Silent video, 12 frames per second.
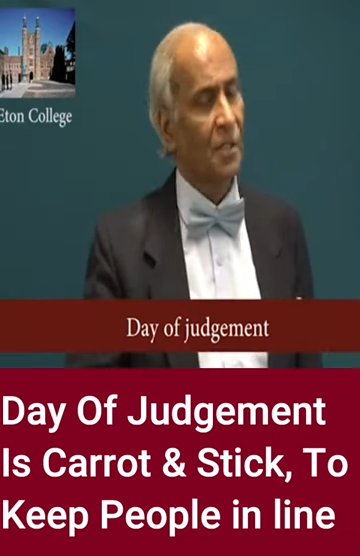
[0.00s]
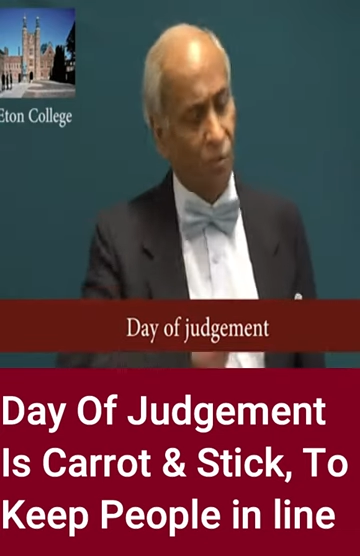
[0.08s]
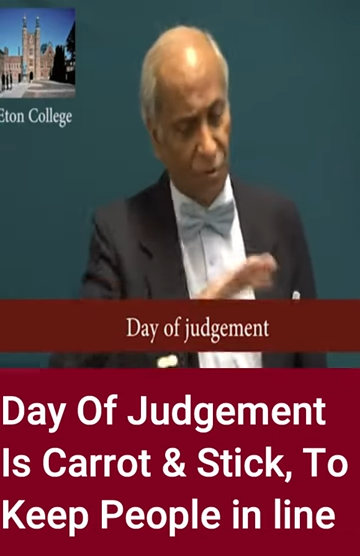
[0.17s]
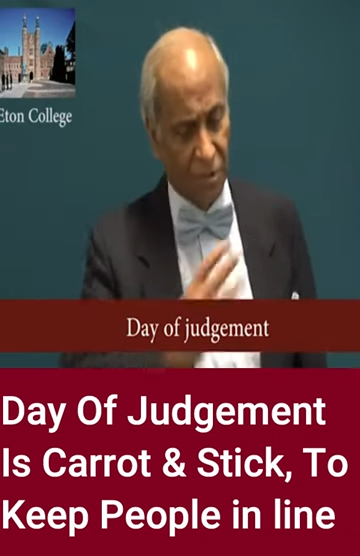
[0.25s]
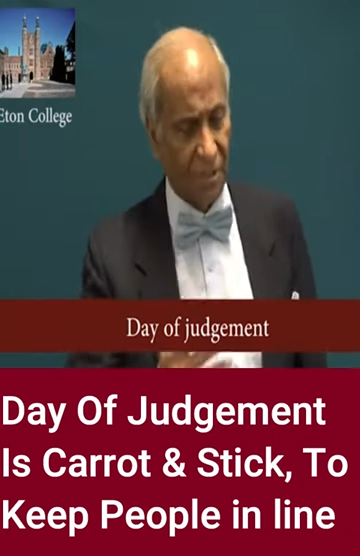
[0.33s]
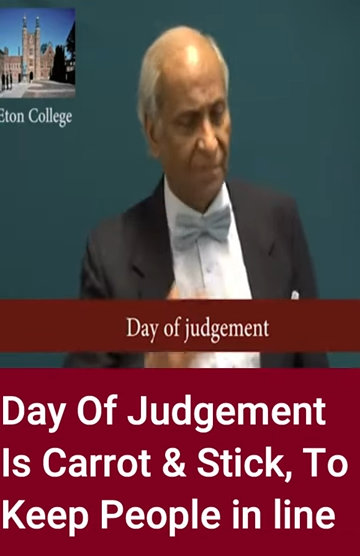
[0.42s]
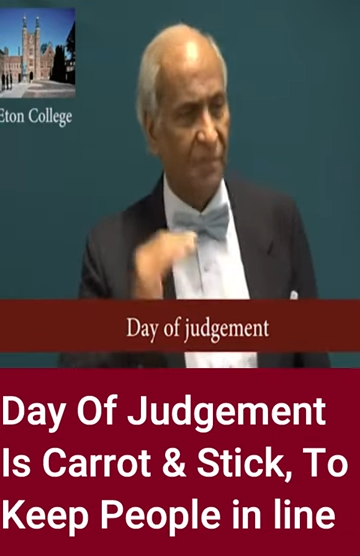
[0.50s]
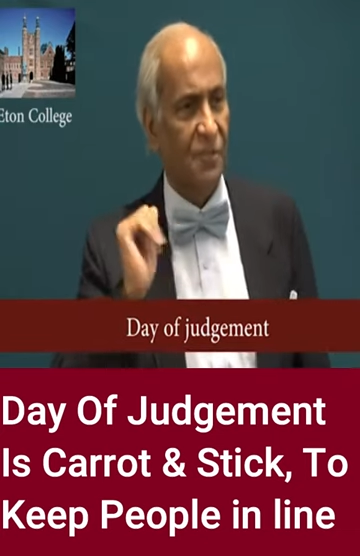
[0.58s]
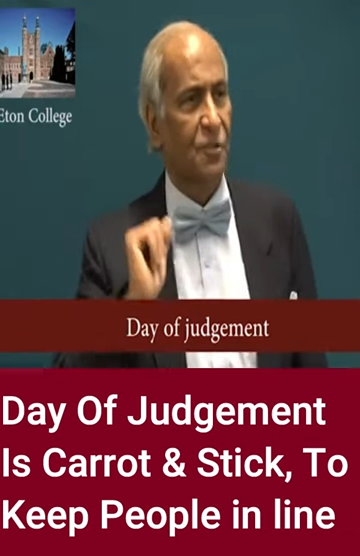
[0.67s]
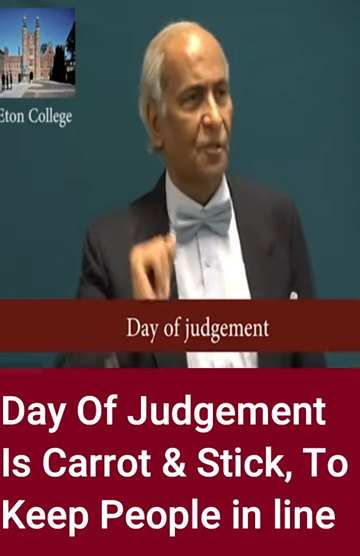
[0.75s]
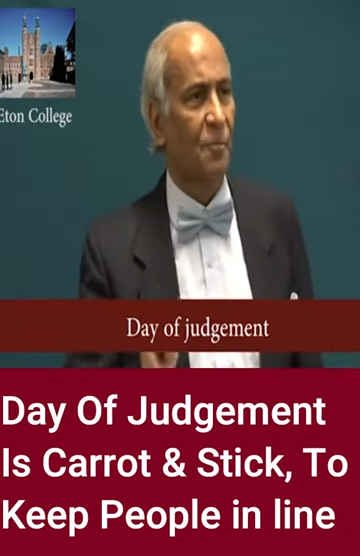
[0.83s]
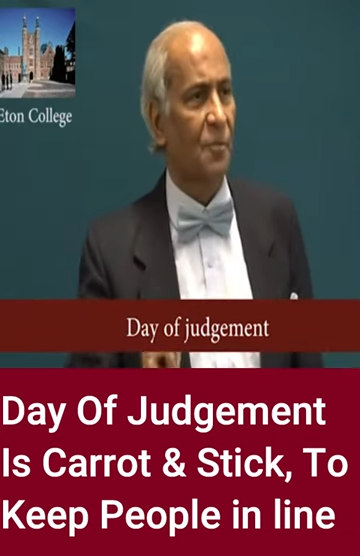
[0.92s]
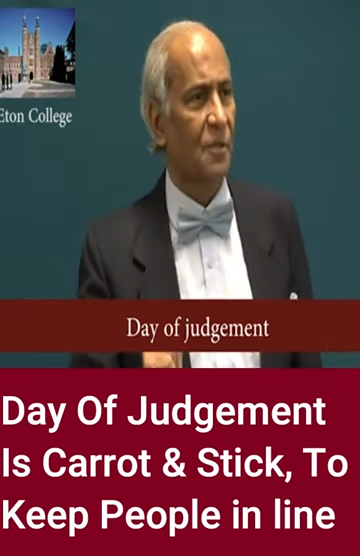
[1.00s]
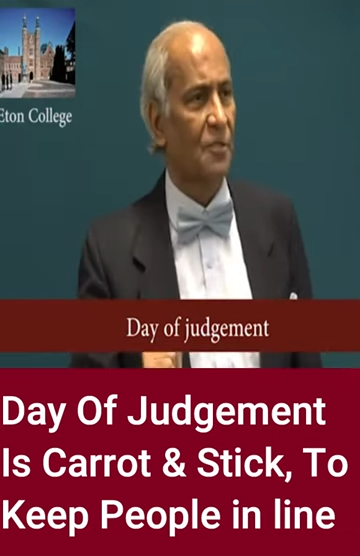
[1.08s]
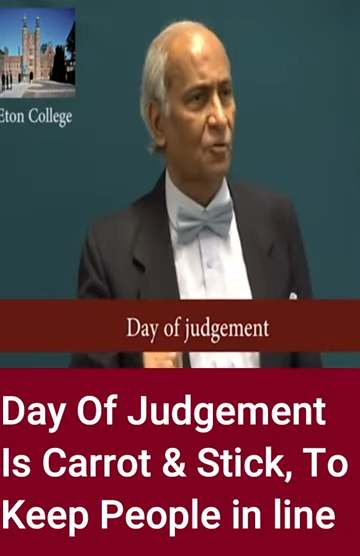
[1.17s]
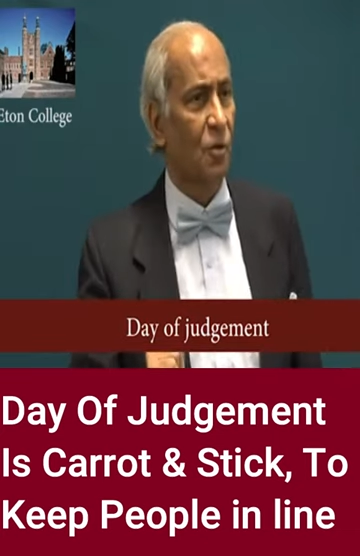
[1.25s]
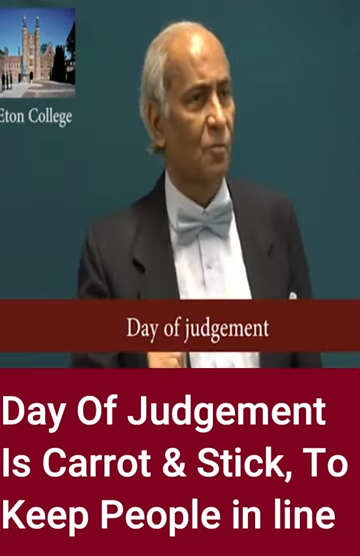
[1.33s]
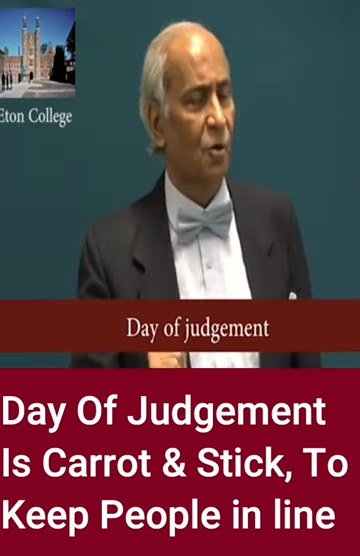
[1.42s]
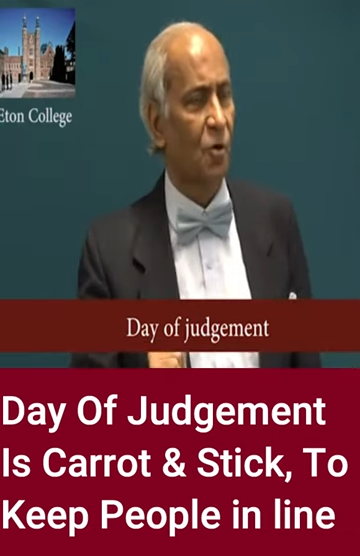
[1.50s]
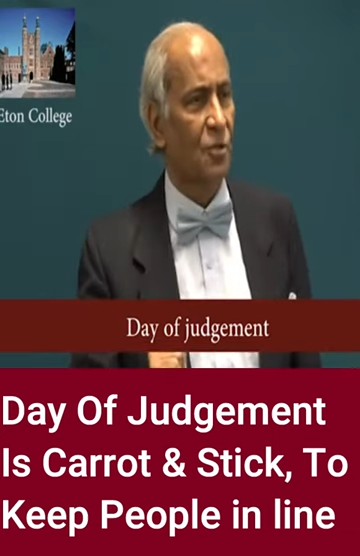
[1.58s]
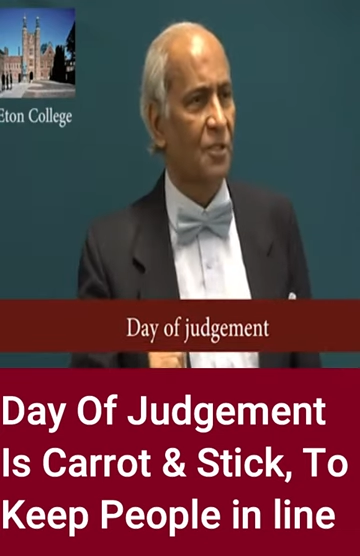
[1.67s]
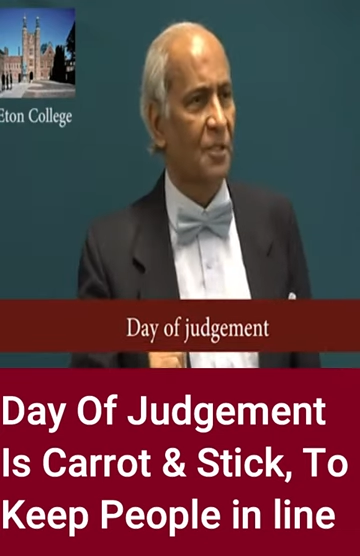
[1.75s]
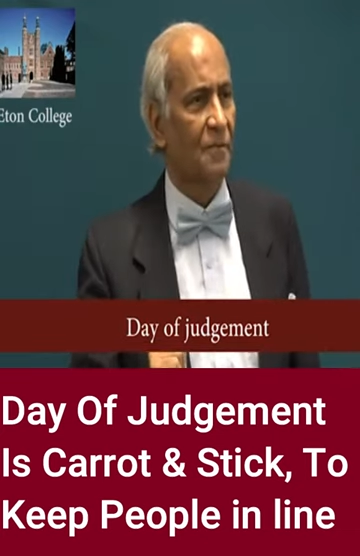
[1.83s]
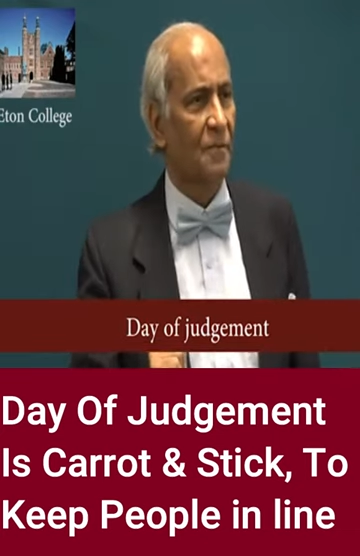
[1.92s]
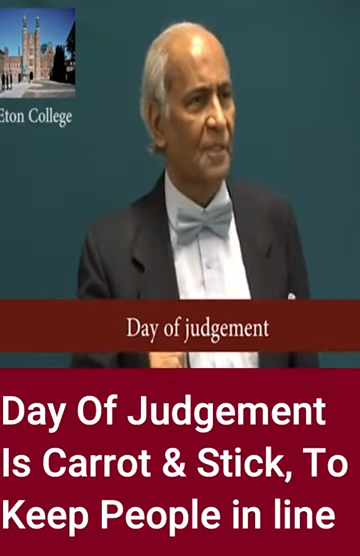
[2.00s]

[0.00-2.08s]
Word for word: your journey will stop. It's called moksha.